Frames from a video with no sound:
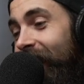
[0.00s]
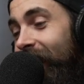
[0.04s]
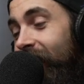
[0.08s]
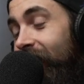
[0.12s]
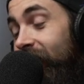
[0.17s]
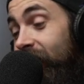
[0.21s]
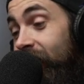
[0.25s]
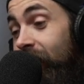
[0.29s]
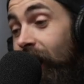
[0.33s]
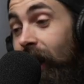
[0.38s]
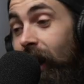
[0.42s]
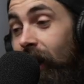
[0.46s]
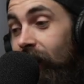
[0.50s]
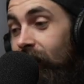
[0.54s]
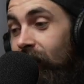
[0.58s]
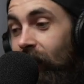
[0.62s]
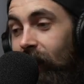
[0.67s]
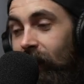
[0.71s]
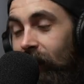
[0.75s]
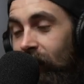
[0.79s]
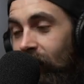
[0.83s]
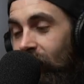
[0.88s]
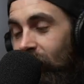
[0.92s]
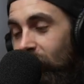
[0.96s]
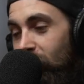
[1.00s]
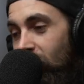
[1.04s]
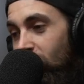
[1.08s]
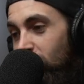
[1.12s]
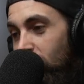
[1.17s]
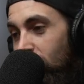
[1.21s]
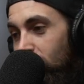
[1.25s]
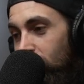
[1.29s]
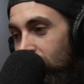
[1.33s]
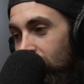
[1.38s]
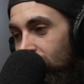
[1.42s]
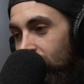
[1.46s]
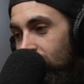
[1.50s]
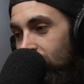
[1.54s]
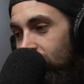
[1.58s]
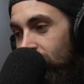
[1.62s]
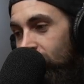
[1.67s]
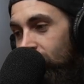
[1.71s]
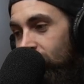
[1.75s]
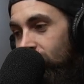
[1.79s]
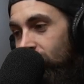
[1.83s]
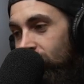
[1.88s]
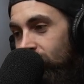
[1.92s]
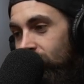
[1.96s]
yeah, and I remember
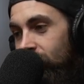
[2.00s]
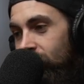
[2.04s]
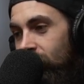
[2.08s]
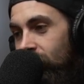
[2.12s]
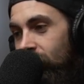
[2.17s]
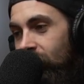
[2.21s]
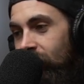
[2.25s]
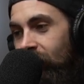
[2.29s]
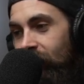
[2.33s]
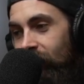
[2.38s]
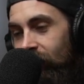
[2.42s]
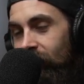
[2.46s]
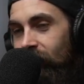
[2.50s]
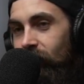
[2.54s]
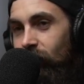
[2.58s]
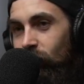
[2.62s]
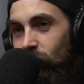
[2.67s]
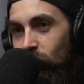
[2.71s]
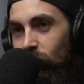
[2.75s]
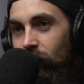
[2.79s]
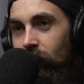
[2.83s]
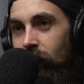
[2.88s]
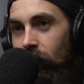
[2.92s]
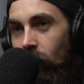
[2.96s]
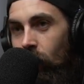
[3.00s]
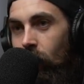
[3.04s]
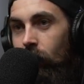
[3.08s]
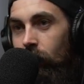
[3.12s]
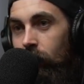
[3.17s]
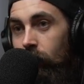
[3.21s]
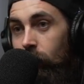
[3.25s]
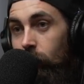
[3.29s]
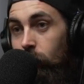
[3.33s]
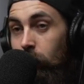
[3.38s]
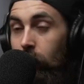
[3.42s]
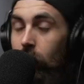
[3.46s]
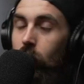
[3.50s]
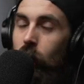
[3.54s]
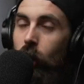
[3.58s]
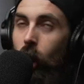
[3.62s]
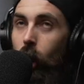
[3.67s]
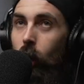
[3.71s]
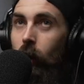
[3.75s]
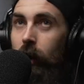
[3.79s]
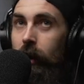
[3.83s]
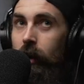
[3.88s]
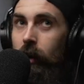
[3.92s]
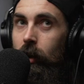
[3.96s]
just thinking this is really odd, but
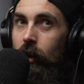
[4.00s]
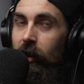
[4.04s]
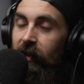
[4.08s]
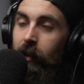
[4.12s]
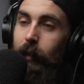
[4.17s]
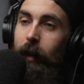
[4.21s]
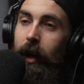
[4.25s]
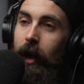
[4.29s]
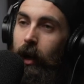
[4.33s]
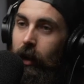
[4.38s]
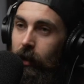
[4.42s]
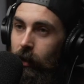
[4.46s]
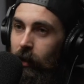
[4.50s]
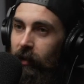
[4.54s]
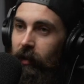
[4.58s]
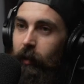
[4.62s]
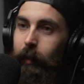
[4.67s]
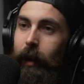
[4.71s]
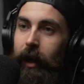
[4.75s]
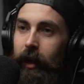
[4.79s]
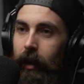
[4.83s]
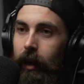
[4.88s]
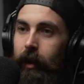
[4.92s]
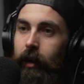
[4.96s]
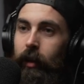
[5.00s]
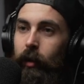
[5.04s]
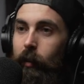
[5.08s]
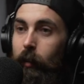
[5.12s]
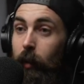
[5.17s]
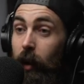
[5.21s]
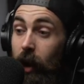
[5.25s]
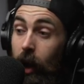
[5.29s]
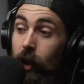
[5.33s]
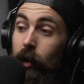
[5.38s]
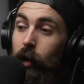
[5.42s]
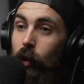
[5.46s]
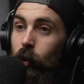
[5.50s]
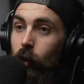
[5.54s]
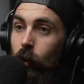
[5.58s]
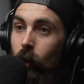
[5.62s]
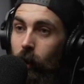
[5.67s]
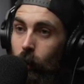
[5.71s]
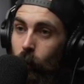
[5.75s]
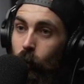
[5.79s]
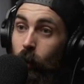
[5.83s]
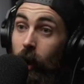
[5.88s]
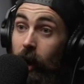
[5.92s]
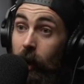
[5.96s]
knowing enough about like the human body, I knew
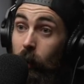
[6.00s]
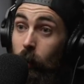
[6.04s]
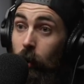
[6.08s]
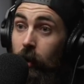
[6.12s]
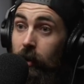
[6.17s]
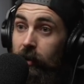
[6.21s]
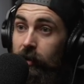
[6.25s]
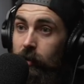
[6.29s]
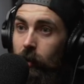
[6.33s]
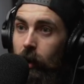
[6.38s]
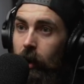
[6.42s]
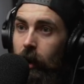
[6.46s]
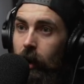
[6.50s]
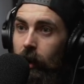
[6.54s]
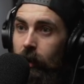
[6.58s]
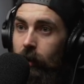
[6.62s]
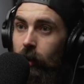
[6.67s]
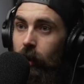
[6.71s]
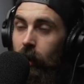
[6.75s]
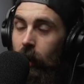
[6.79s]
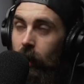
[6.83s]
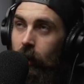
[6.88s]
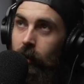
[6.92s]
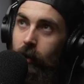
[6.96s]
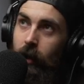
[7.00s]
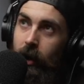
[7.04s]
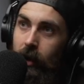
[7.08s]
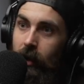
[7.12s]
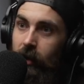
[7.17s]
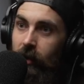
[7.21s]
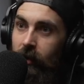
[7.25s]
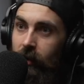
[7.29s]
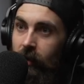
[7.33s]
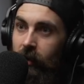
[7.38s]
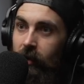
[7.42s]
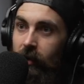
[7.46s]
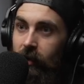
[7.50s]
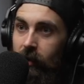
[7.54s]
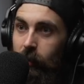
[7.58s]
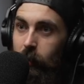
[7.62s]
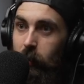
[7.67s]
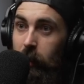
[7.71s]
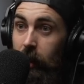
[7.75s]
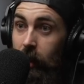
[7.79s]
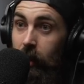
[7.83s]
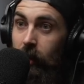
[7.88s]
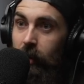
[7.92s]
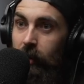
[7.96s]
why it was, right? I thought, all right, this is
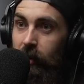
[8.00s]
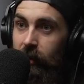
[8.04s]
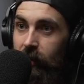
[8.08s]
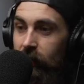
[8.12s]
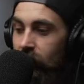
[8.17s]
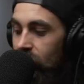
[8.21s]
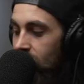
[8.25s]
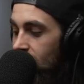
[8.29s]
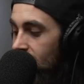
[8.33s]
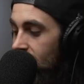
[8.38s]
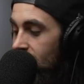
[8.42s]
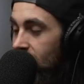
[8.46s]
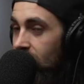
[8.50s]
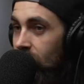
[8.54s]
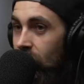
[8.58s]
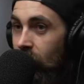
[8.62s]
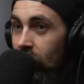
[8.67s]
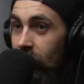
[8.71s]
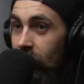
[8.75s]
because I